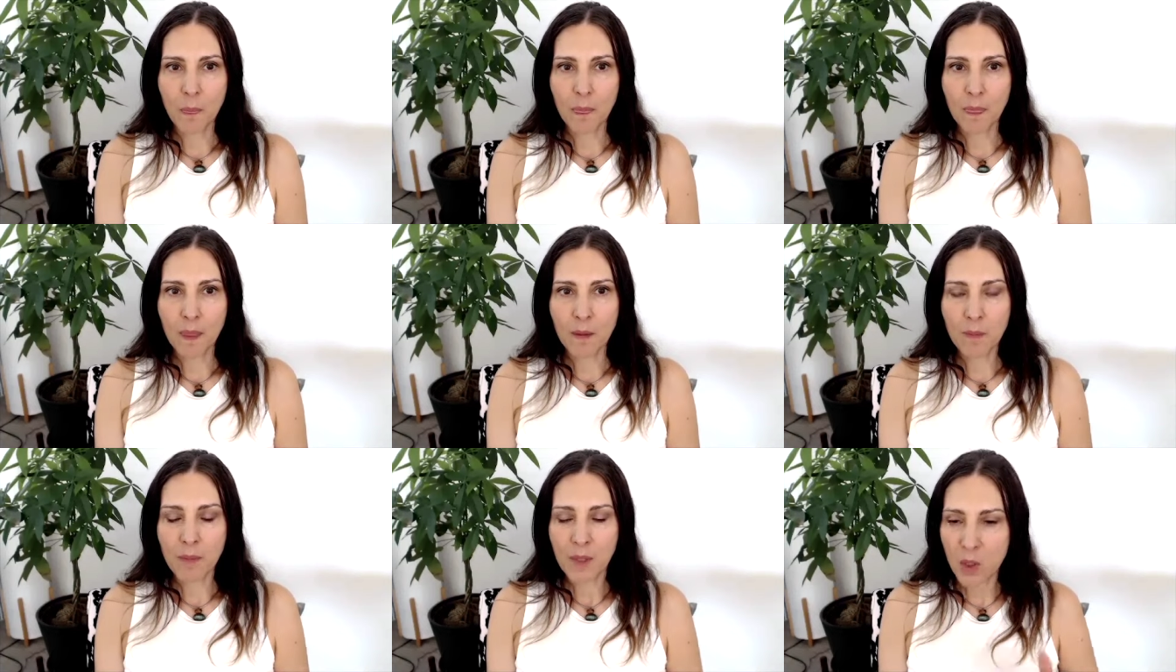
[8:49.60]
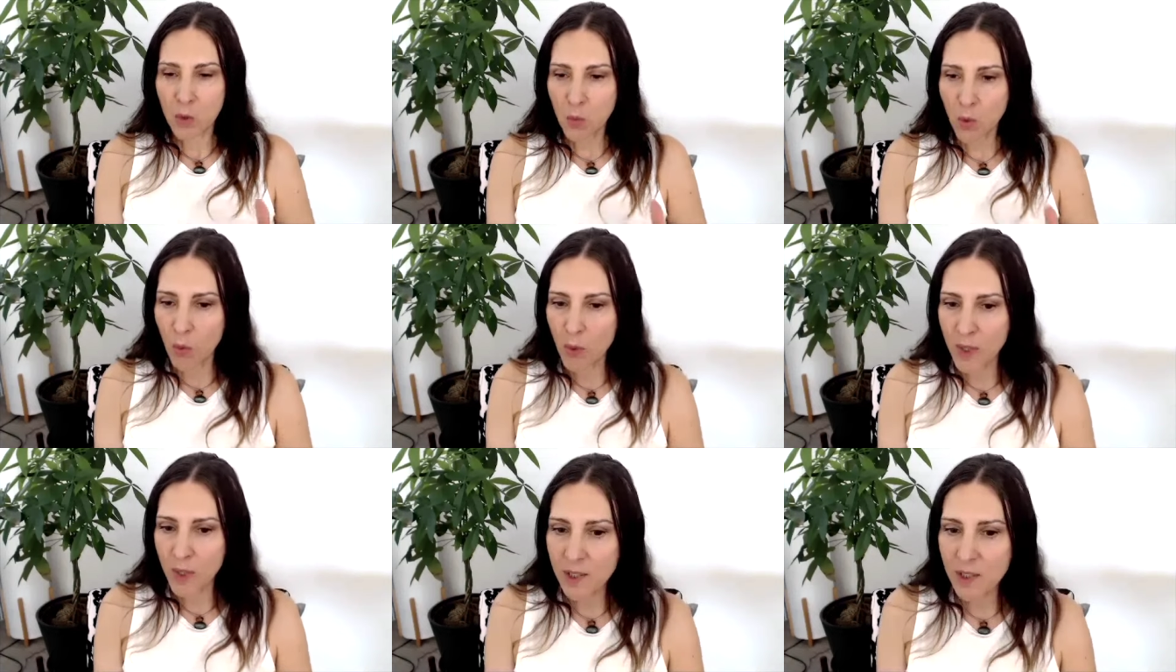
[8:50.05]
Because what
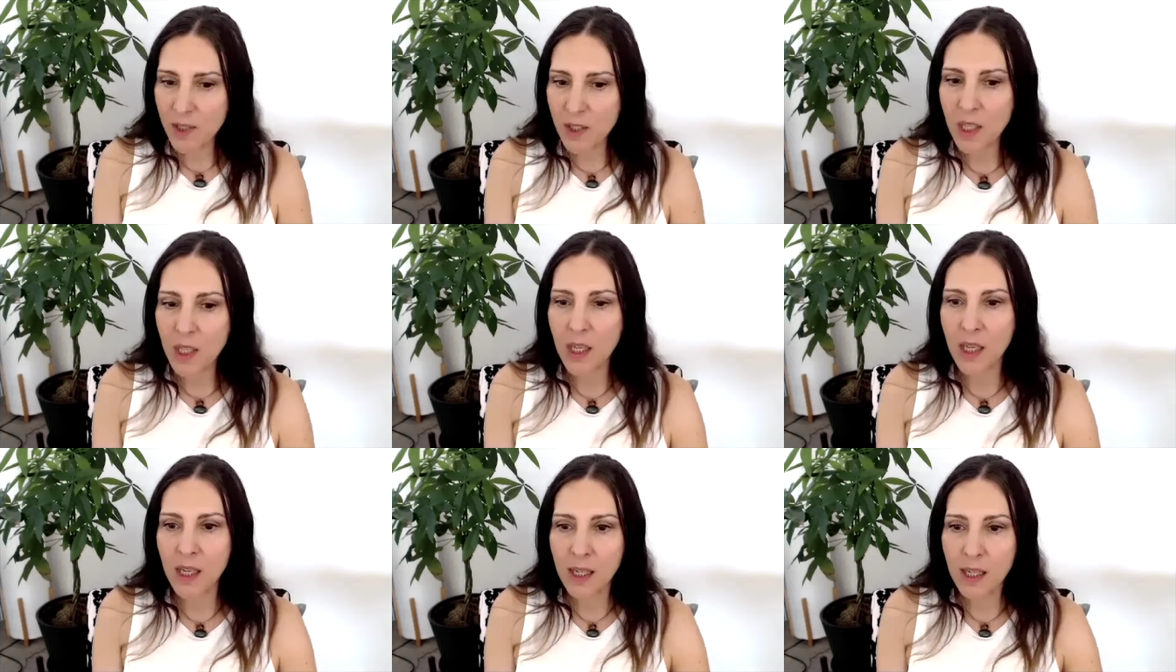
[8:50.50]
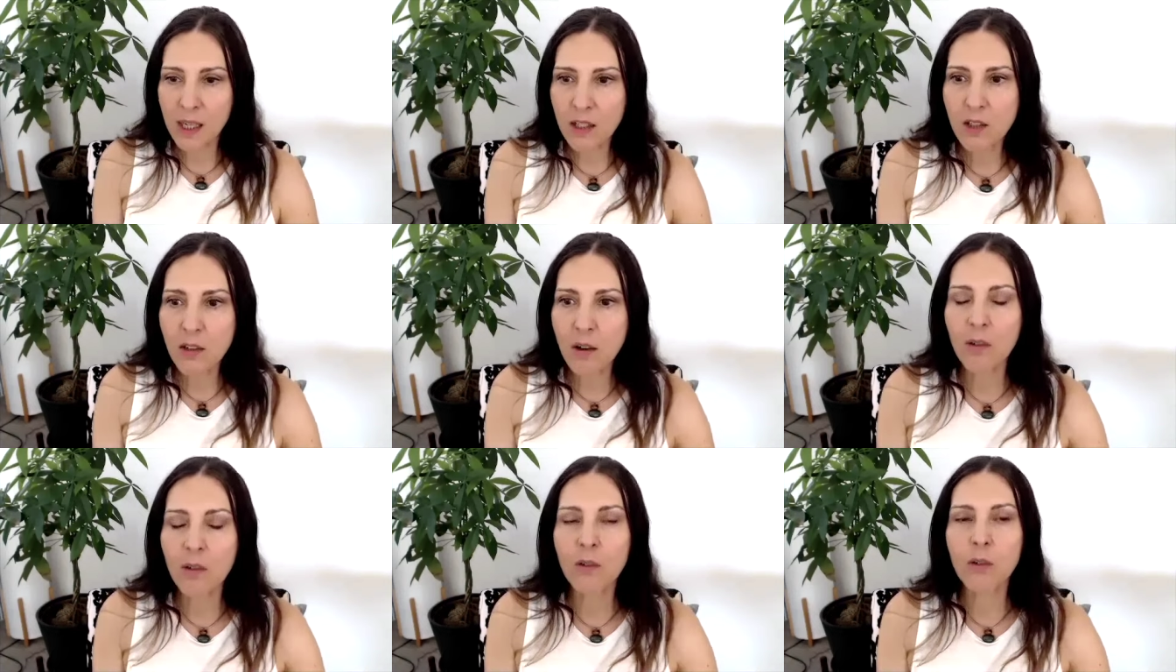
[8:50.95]
we're seeking is
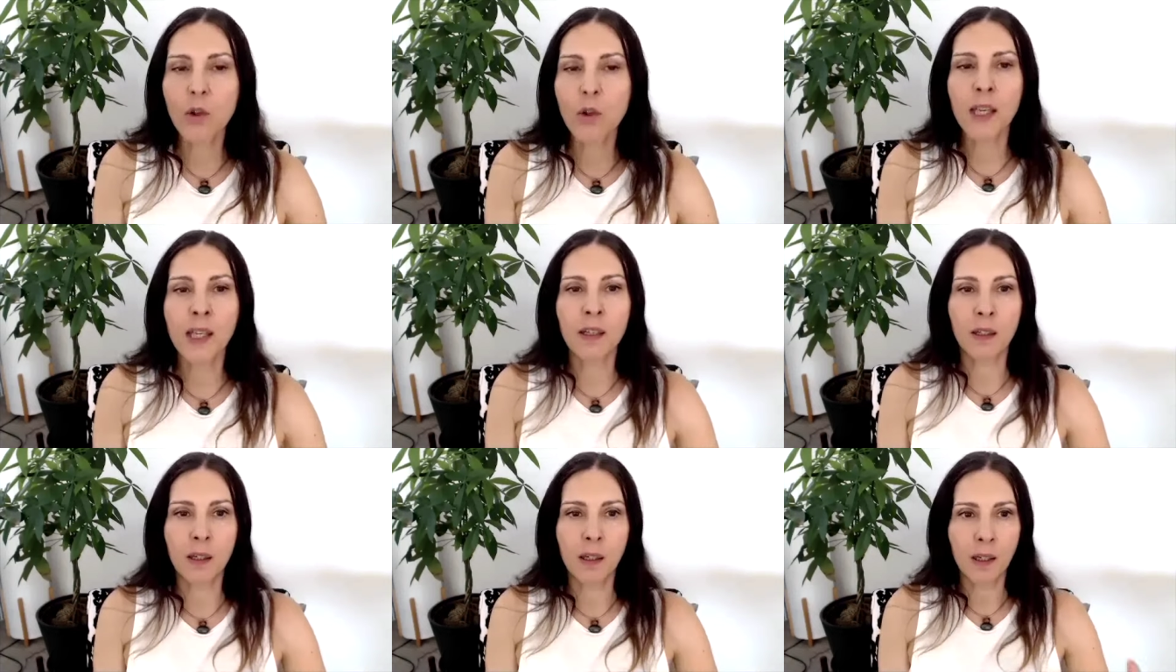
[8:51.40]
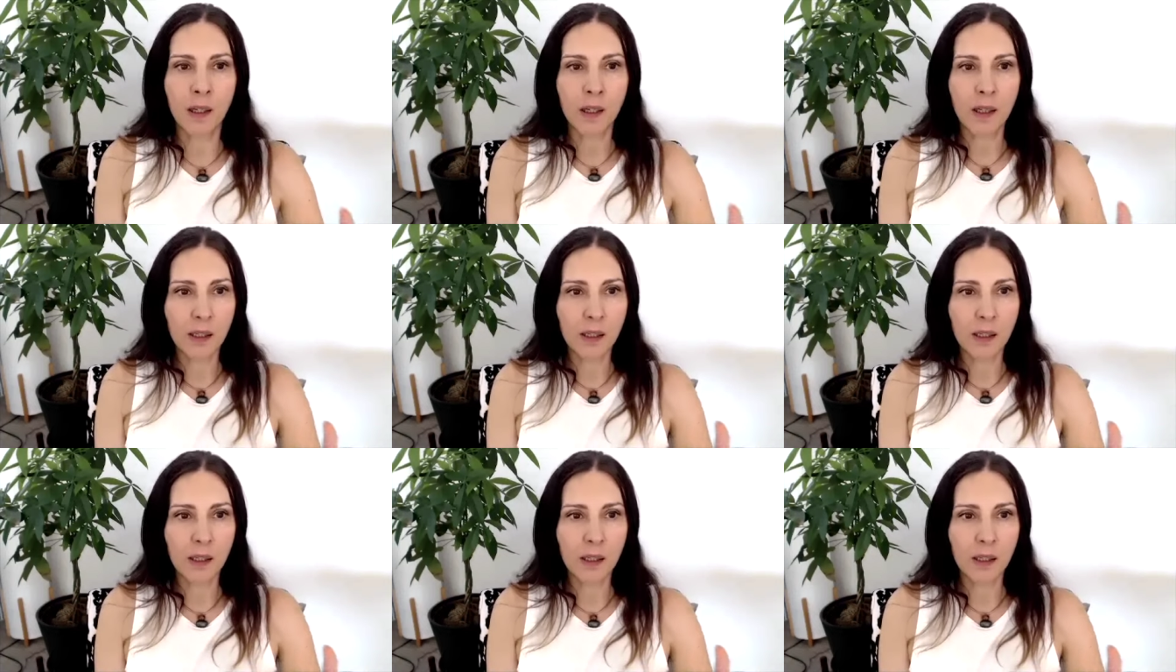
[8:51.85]
not real.